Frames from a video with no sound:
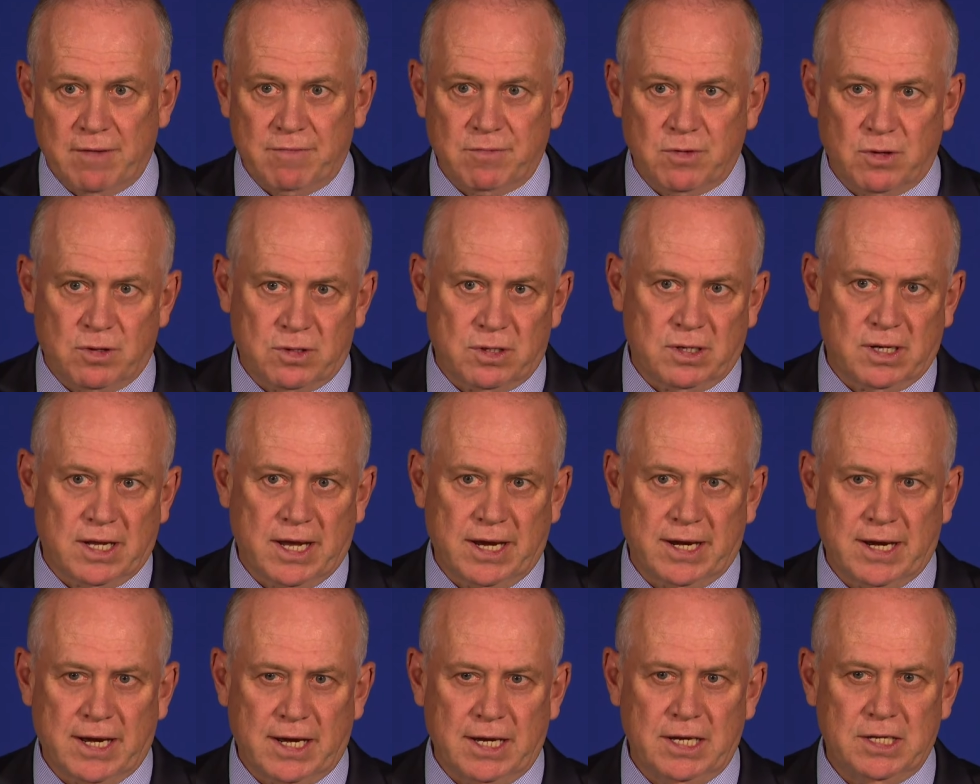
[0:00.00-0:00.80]
have not
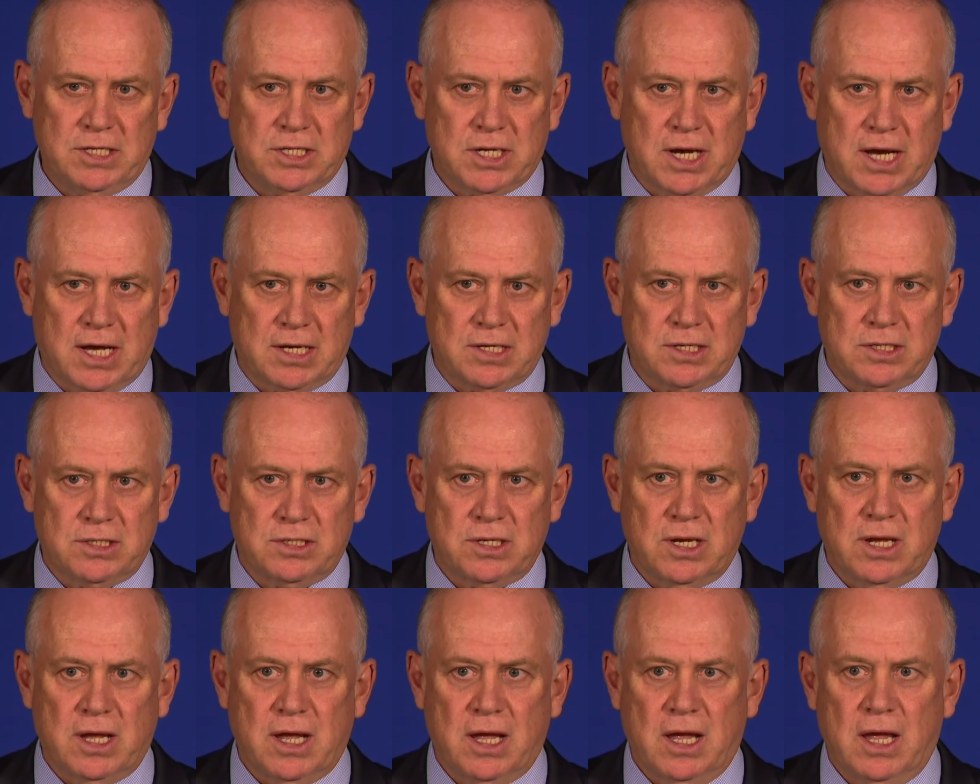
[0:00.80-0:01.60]
laid any
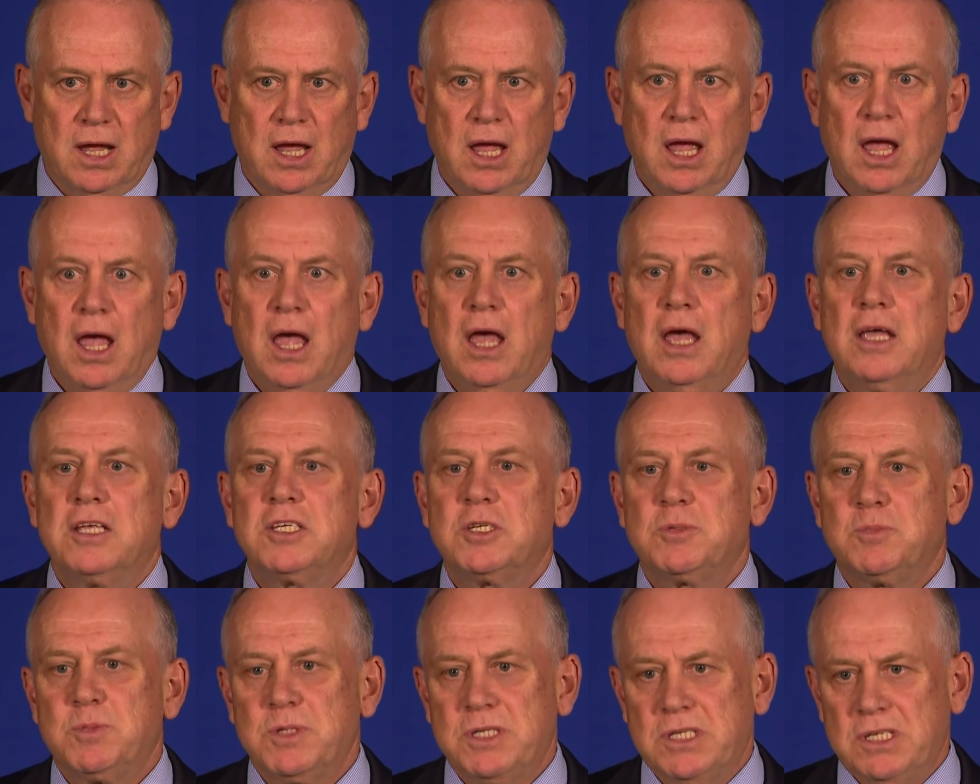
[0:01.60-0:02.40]
charges
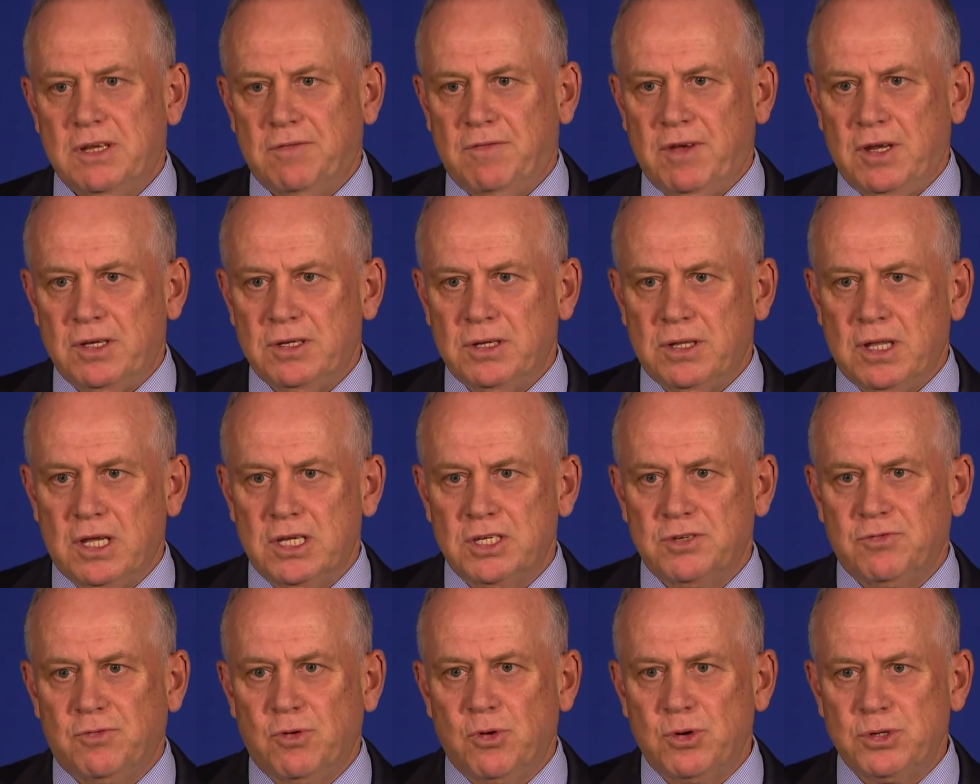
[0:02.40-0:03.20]
specific to
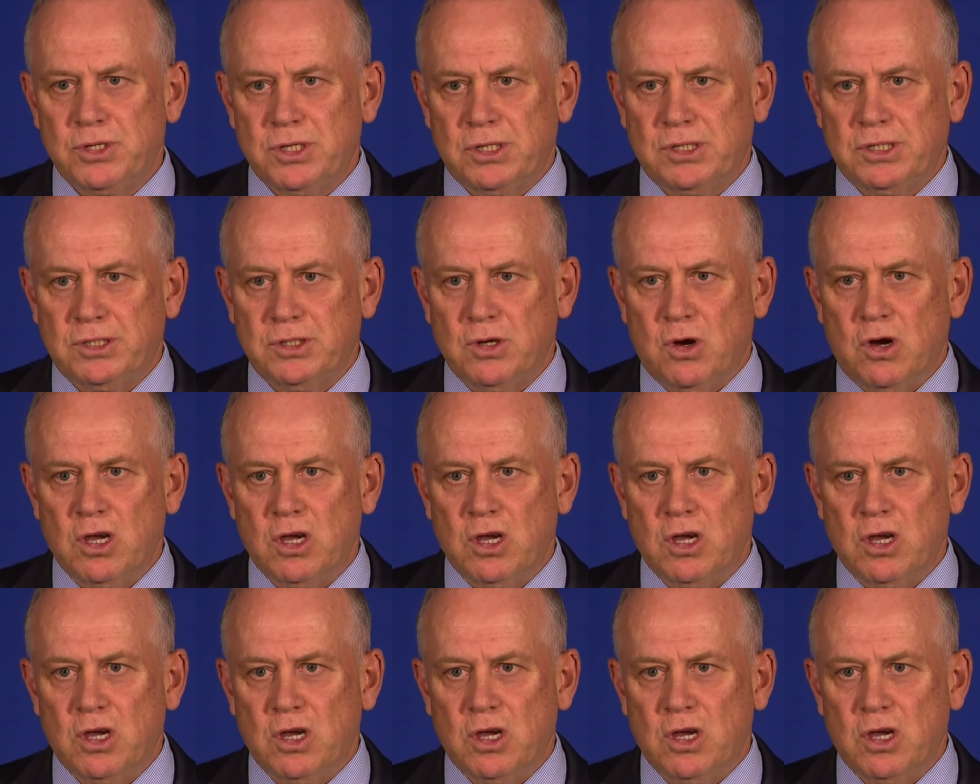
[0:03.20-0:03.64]
those fraudulent